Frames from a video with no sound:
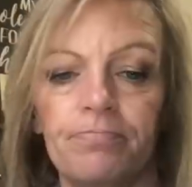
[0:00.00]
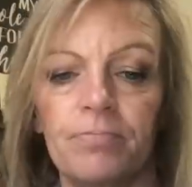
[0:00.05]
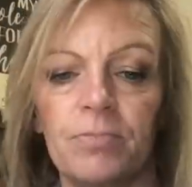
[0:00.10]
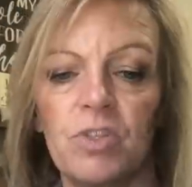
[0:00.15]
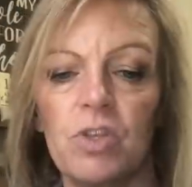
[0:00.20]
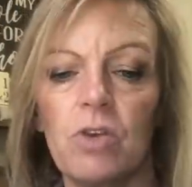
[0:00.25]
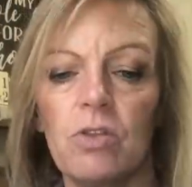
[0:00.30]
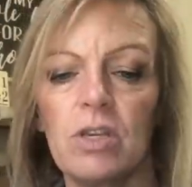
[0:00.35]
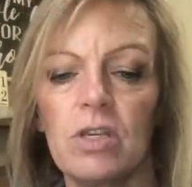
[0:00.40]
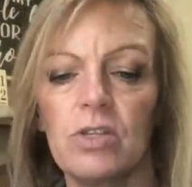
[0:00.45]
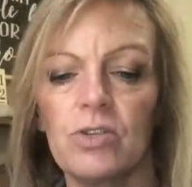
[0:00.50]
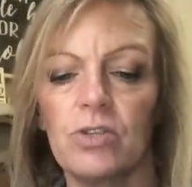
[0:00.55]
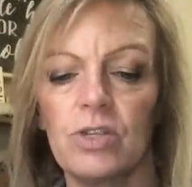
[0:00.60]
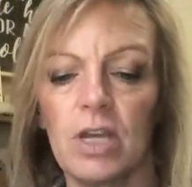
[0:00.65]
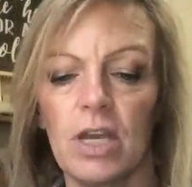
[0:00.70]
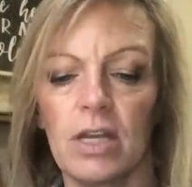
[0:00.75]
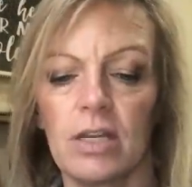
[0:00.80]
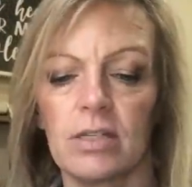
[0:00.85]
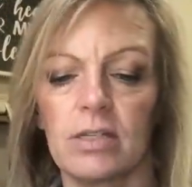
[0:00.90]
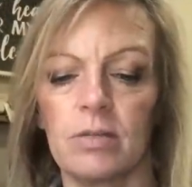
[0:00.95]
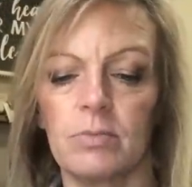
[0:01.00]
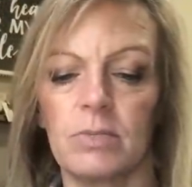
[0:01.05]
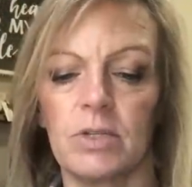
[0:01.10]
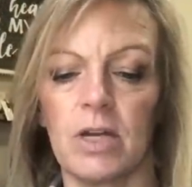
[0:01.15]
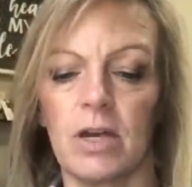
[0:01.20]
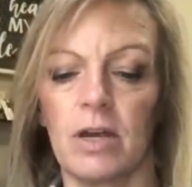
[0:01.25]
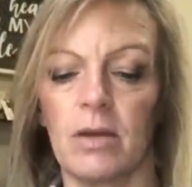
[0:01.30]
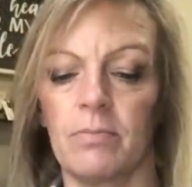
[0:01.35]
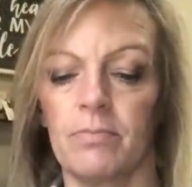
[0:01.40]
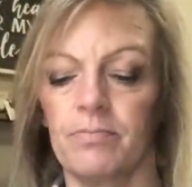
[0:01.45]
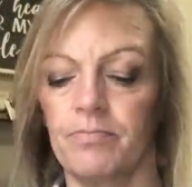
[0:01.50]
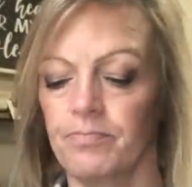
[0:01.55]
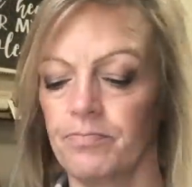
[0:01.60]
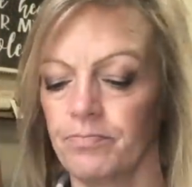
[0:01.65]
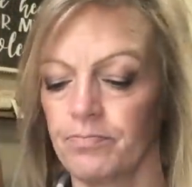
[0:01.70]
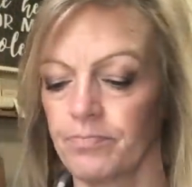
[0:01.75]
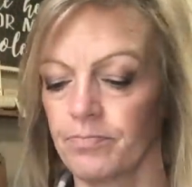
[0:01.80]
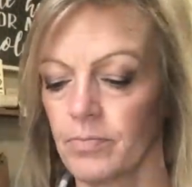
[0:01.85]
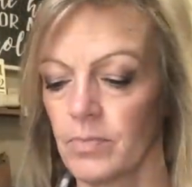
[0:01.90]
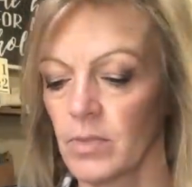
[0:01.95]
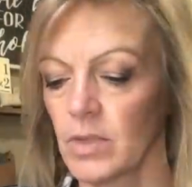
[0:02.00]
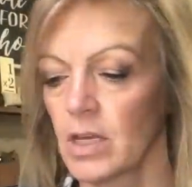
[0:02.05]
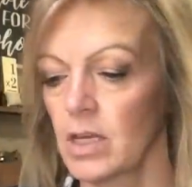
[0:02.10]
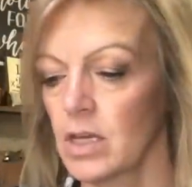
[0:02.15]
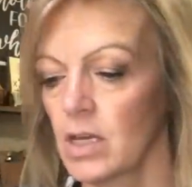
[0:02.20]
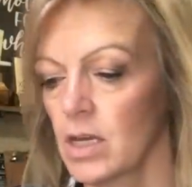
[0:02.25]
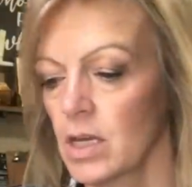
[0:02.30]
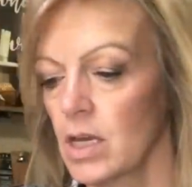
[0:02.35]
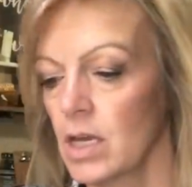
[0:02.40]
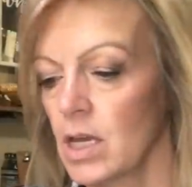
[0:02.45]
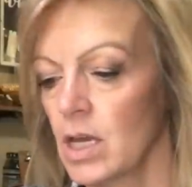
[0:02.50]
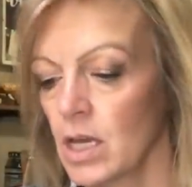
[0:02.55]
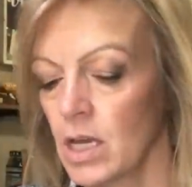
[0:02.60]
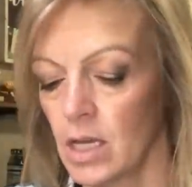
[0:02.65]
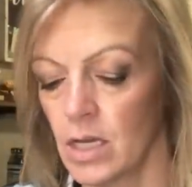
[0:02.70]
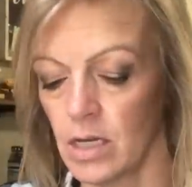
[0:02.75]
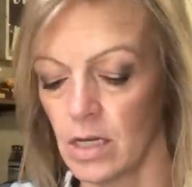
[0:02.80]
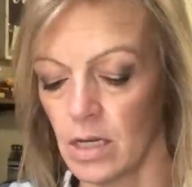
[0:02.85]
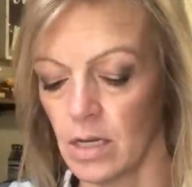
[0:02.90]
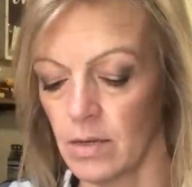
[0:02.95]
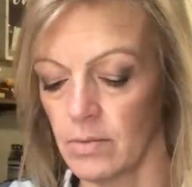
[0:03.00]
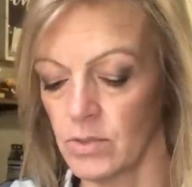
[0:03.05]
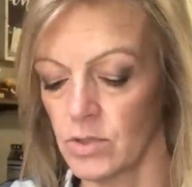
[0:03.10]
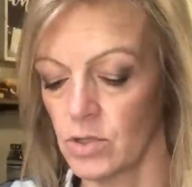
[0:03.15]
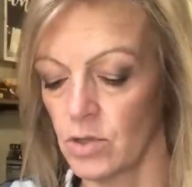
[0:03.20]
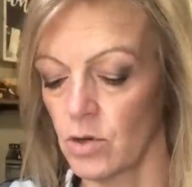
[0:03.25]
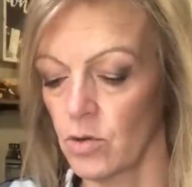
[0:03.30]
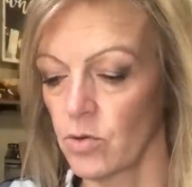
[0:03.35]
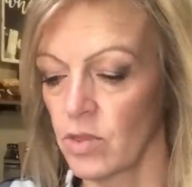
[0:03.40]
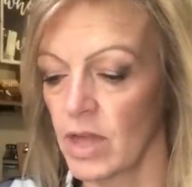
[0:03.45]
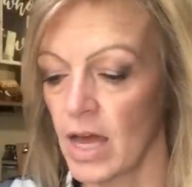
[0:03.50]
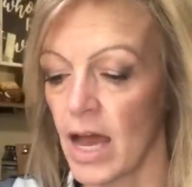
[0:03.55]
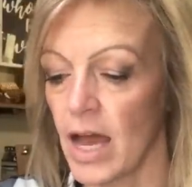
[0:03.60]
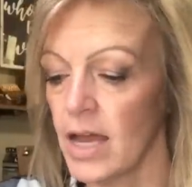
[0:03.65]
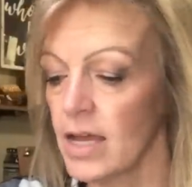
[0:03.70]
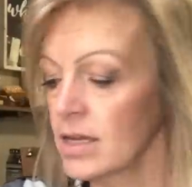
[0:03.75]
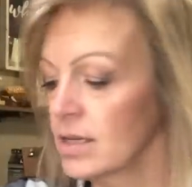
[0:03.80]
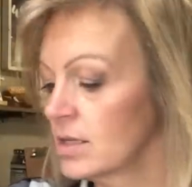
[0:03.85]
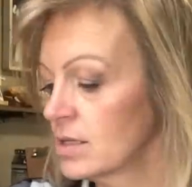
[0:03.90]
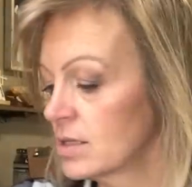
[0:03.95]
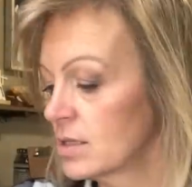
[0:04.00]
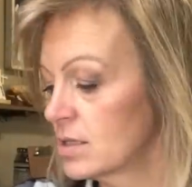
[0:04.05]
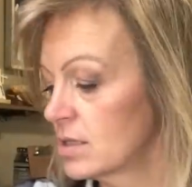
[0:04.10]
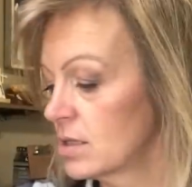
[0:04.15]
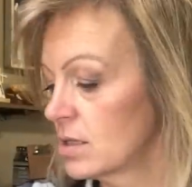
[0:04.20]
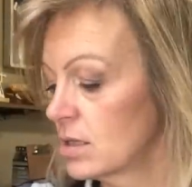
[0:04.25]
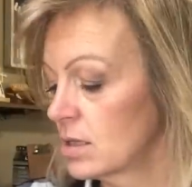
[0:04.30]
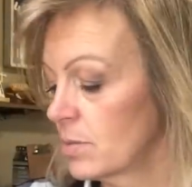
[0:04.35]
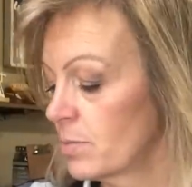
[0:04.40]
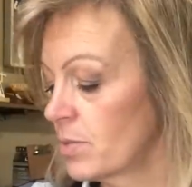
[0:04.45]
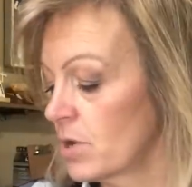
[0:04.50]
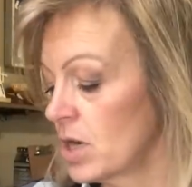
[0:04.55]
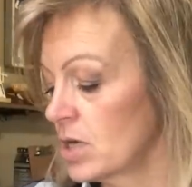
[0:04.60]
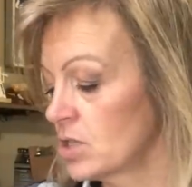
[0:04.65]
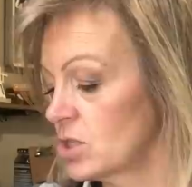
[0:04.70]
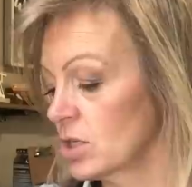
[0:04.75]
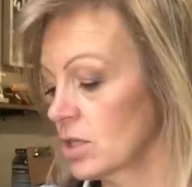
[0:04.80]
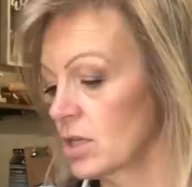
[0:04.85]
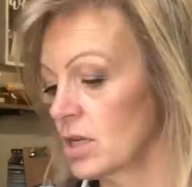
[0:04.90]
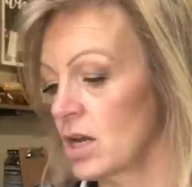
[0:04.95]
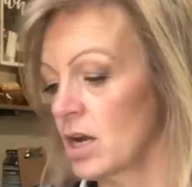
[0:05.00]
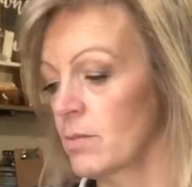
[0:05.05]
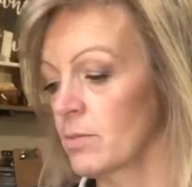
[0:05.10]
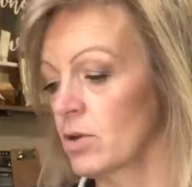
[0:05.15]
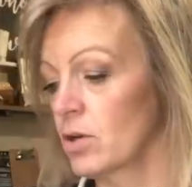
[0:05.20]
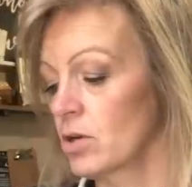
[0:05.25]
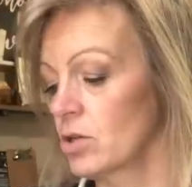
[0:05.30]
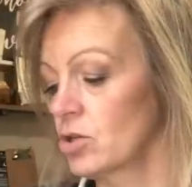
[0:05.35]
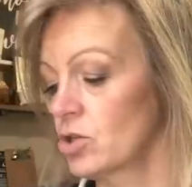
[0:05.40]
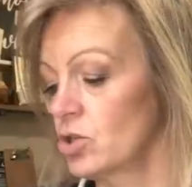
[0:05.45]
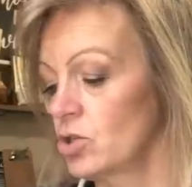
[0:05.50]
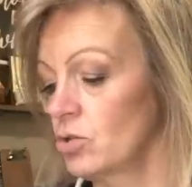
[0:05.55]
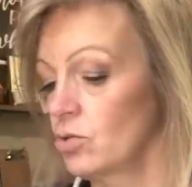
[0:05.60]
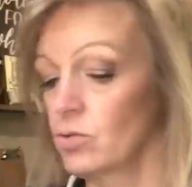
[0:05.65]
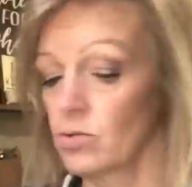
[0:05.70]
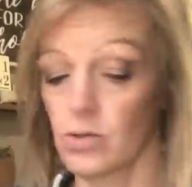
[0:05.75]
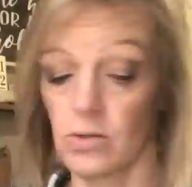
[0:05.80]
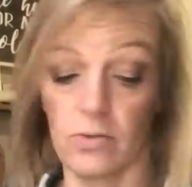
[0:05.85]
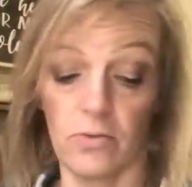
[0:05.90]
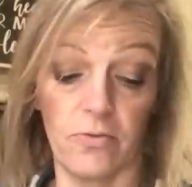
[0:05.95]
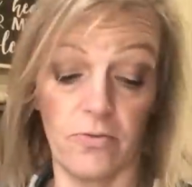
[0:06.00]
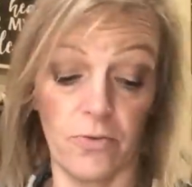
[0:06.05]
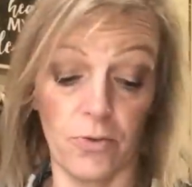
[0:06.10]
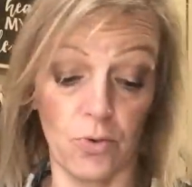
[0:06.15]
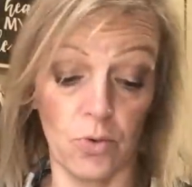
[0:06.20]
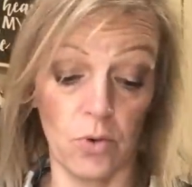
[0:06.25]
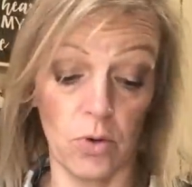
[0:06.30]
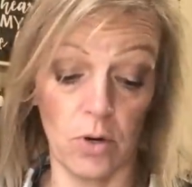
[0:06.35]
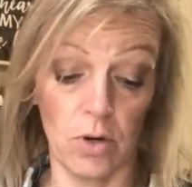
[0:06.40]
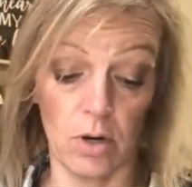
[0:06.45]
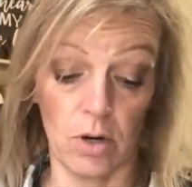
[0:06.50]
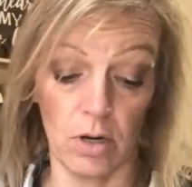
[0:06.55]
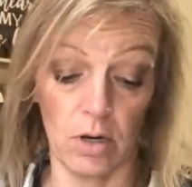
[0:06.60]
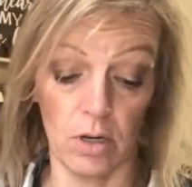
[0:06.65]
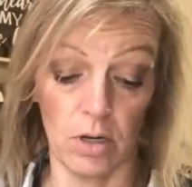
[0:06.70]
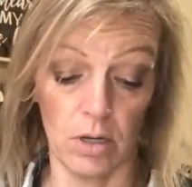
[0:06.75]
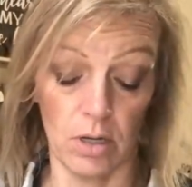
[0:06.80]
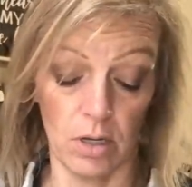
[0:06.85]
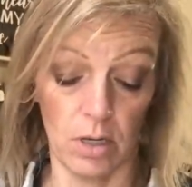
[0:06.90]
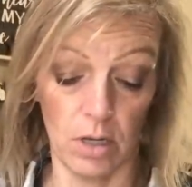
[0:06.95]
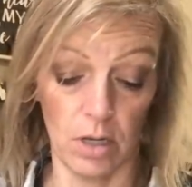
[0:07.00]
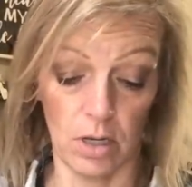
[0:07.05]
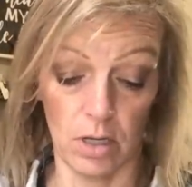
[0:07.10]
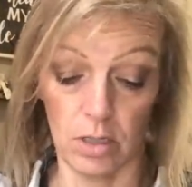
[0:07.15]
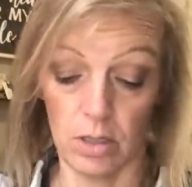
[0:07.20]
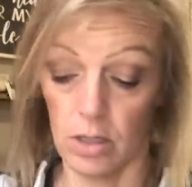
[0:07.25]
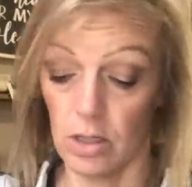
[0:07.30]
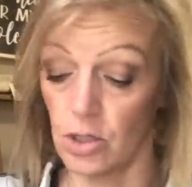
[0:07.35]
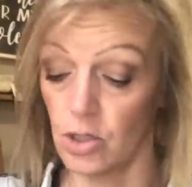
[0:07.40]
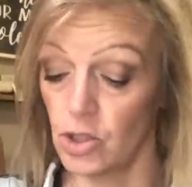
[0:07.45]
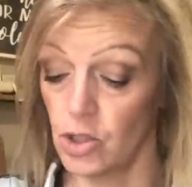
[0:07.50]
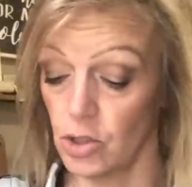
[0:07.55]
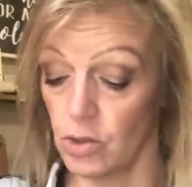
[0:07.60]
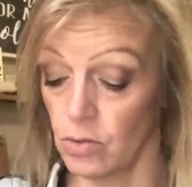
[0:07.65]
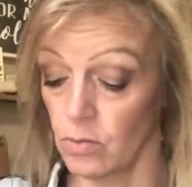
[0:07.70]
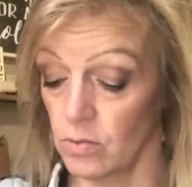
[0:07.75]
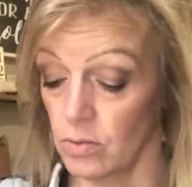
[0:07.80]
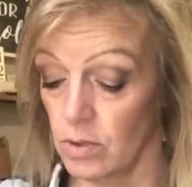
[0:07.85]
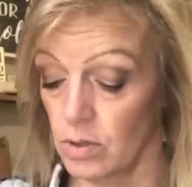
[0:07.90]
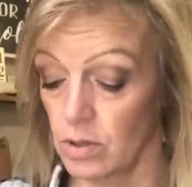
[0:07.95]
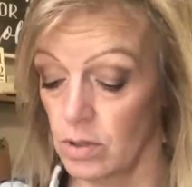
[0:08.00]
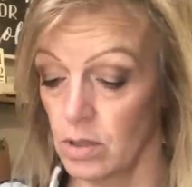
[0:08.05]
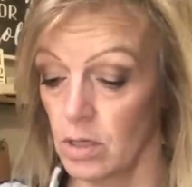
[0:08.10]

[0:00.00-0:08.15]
So these are taking some time. And um, so that is the project that I'm gonna choose for uh, the June.